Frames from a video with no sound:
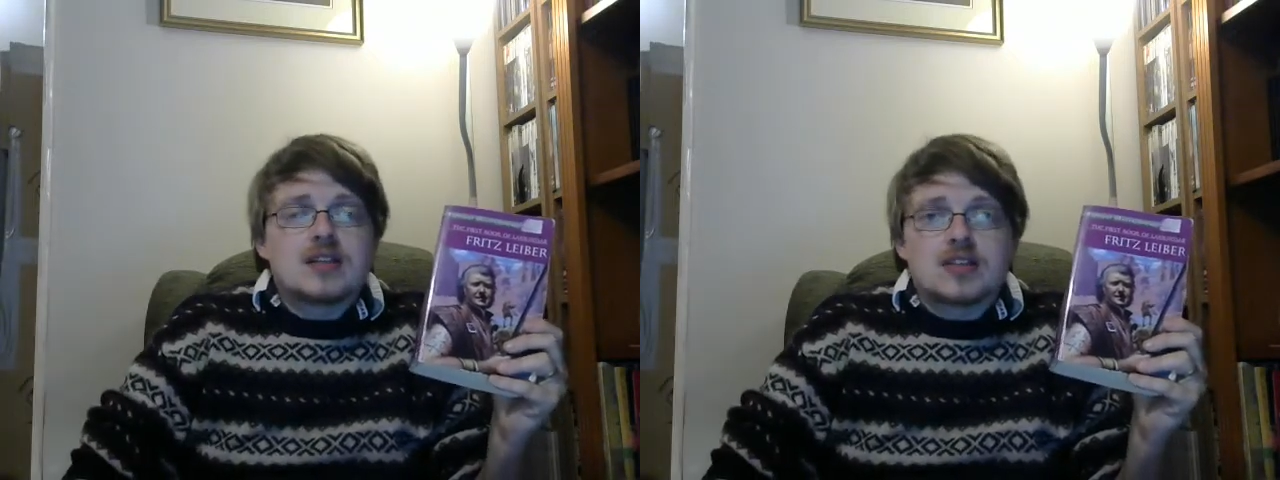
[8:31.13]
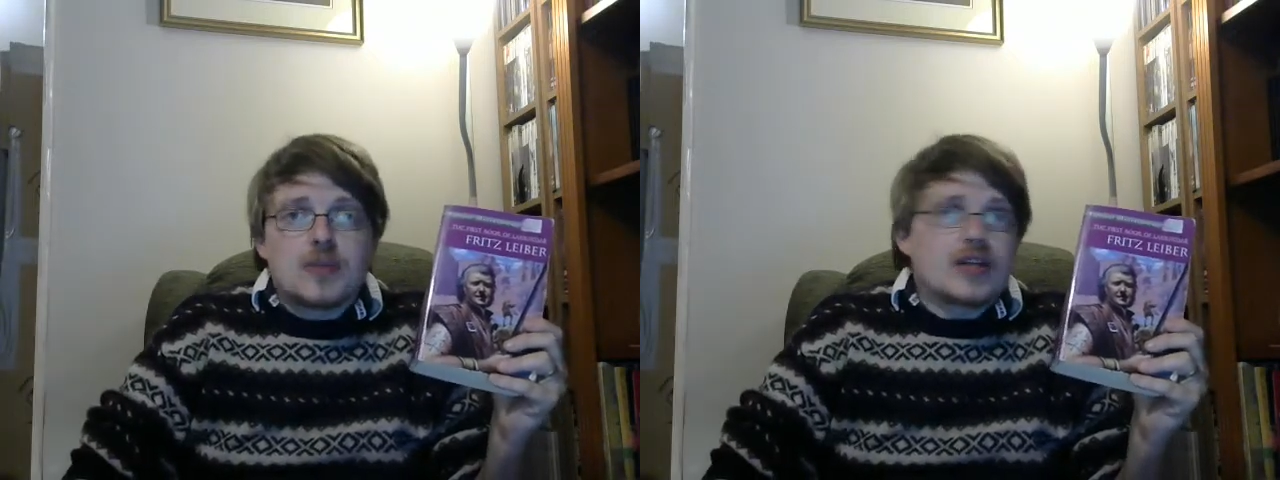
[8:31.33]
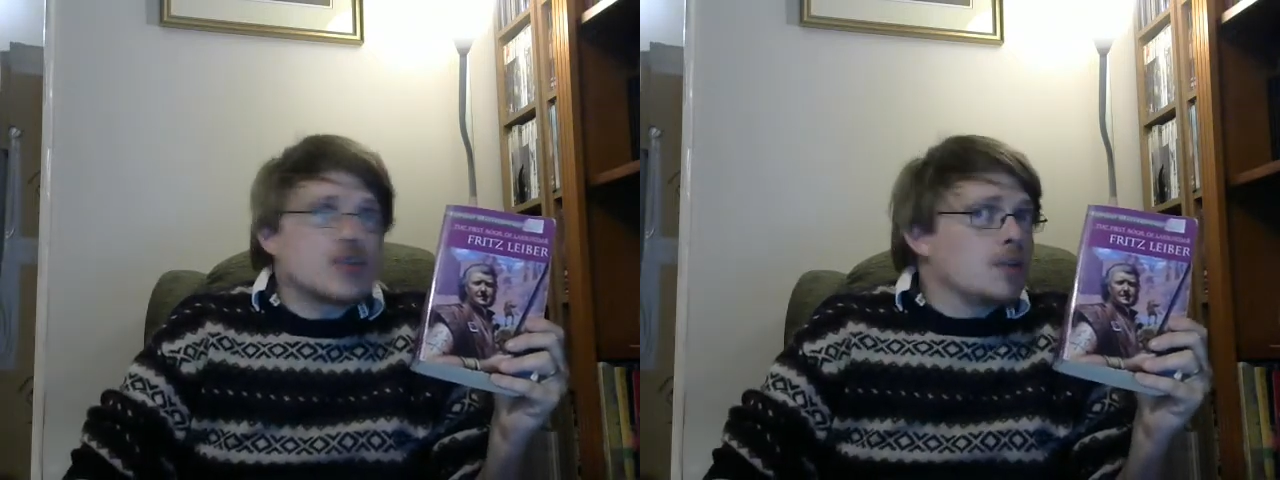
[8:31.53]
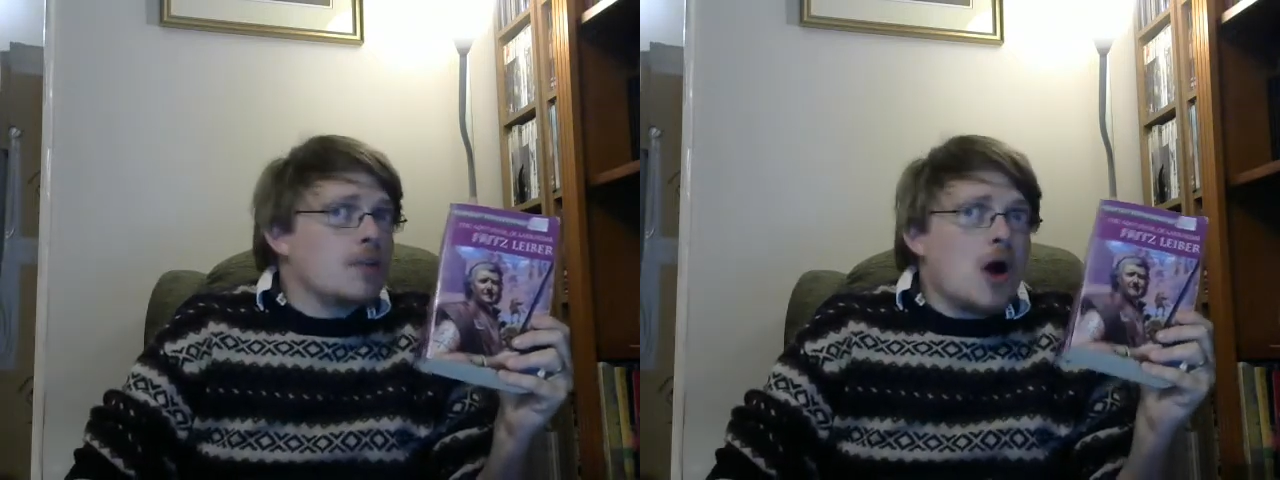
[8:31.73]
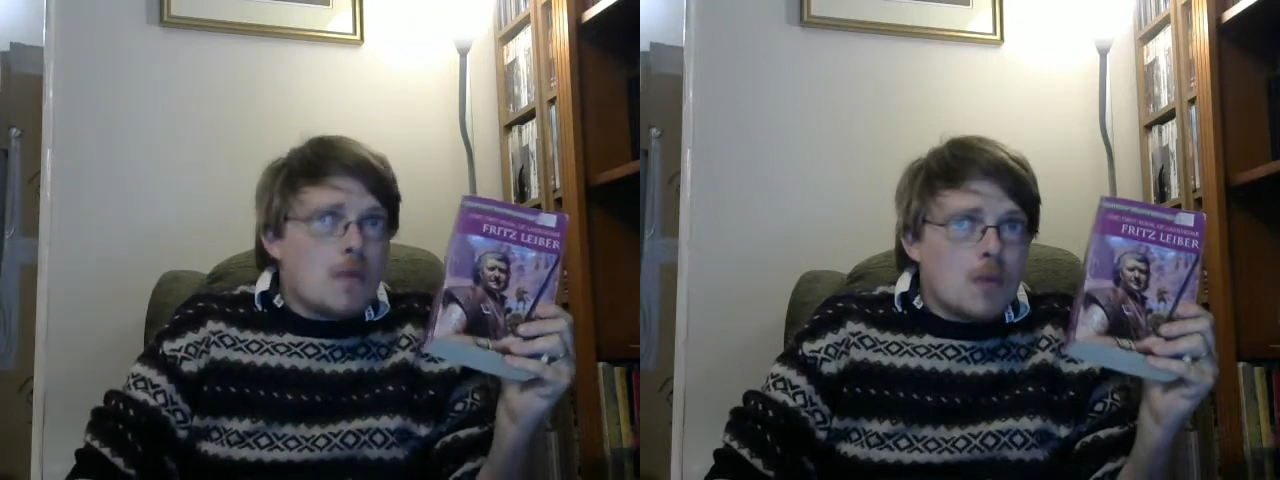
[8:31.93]
spectrum,
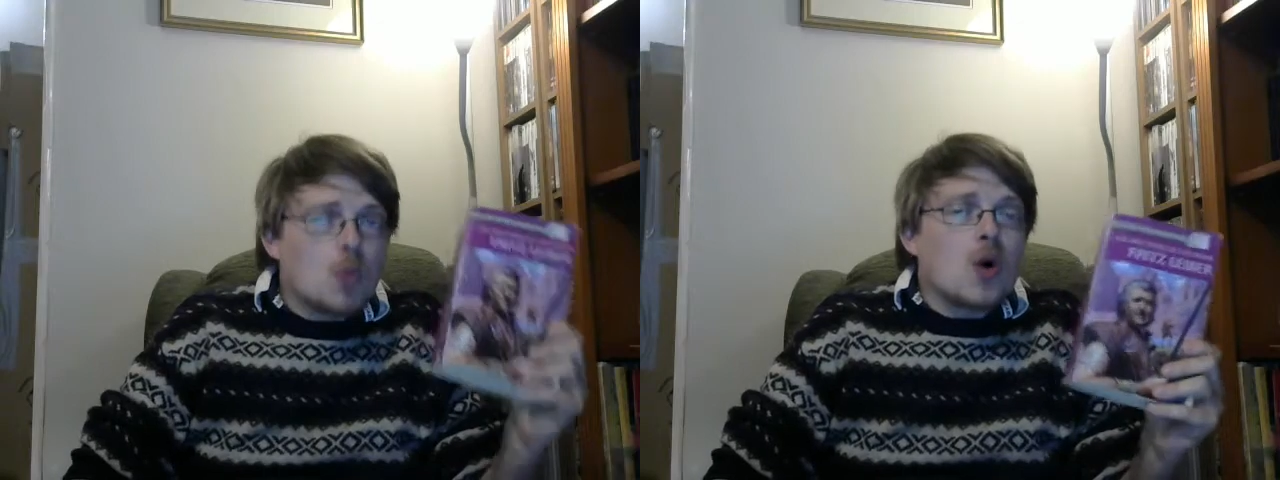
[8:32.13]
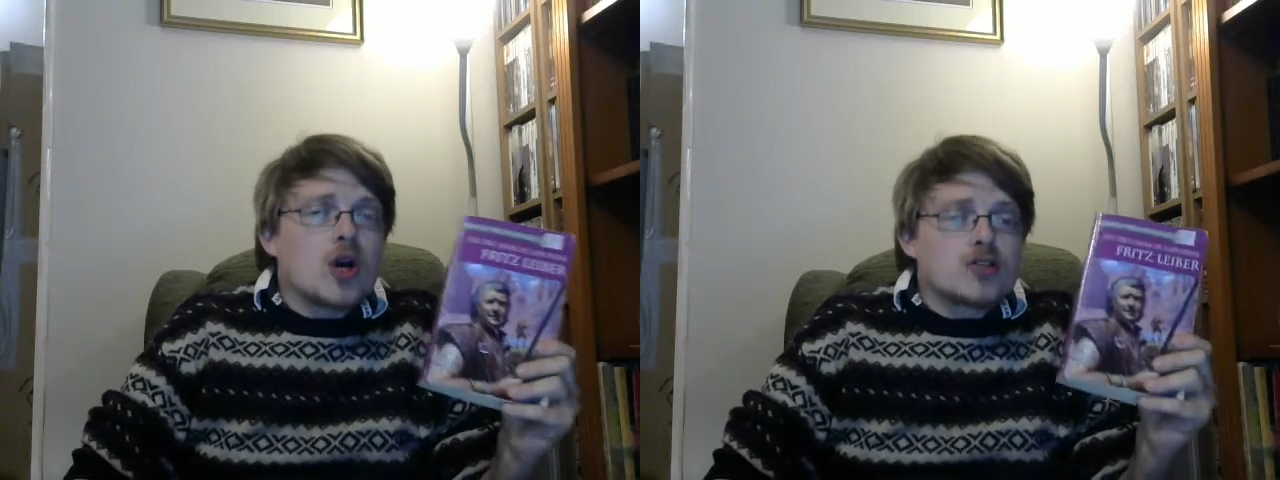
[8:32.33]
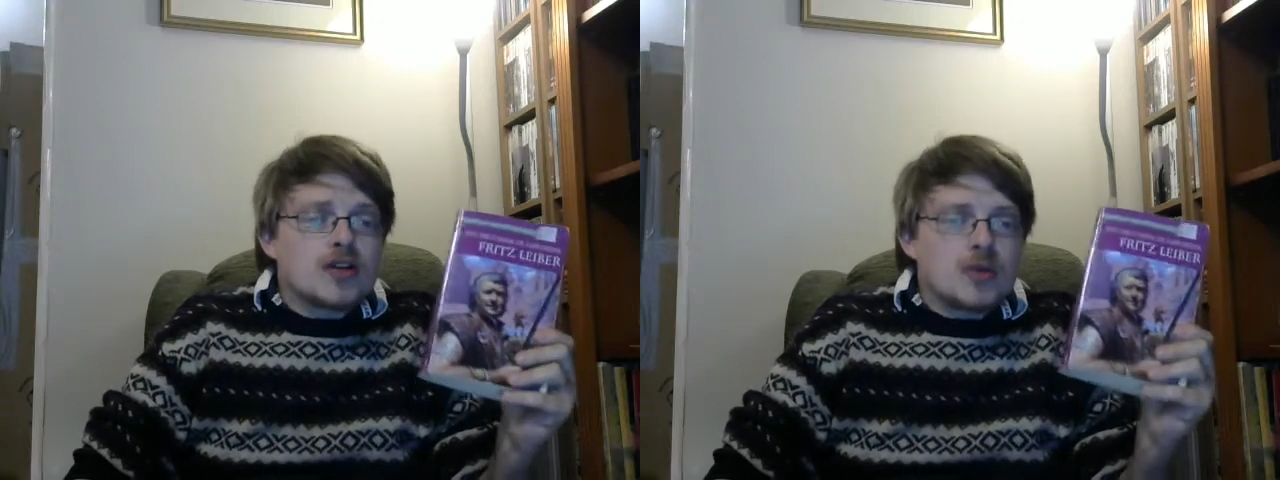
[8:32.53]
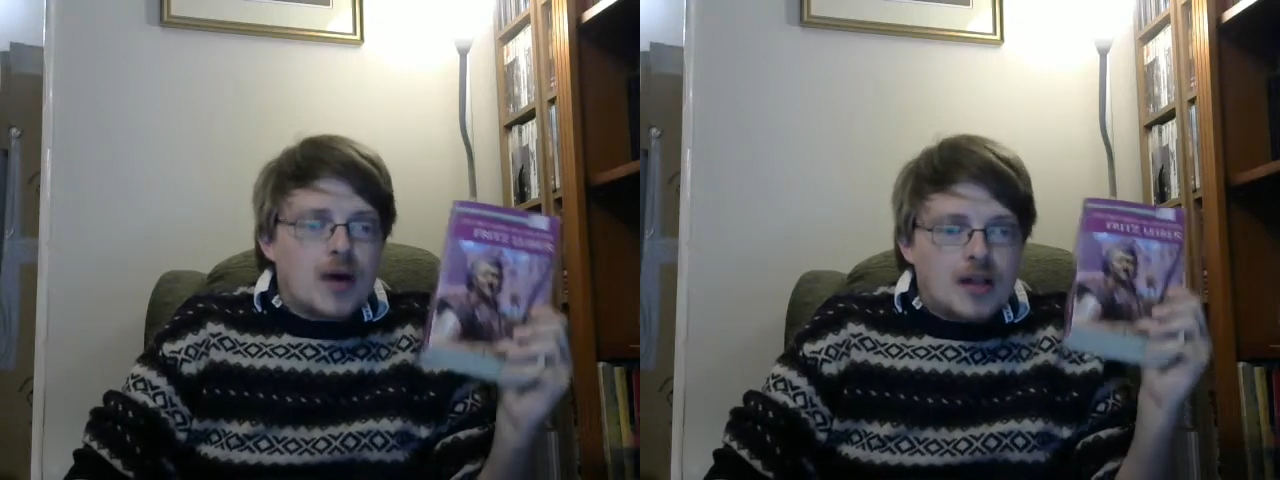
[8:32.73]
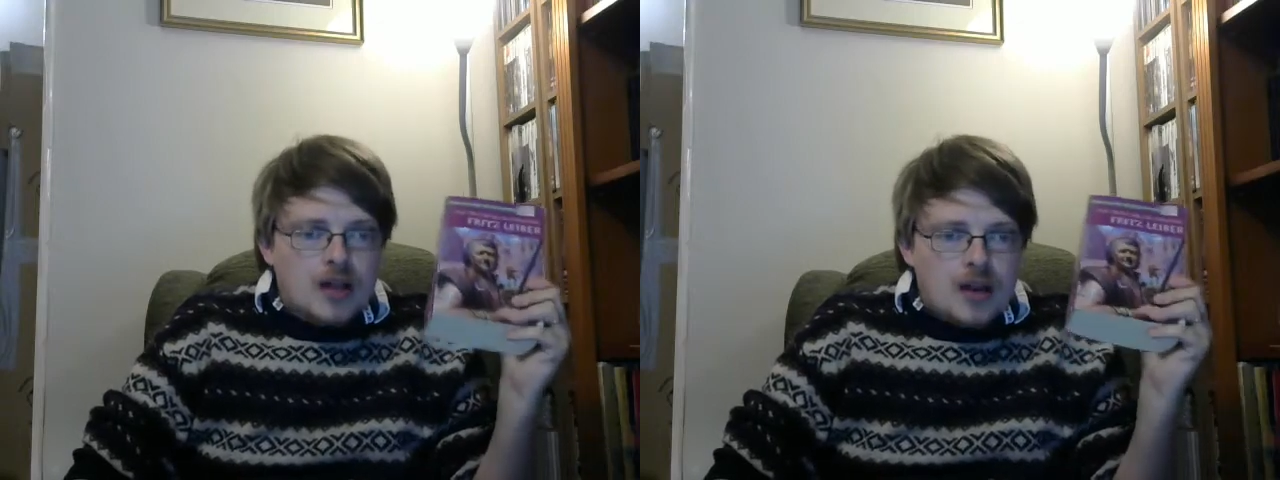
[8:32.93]
but works really well.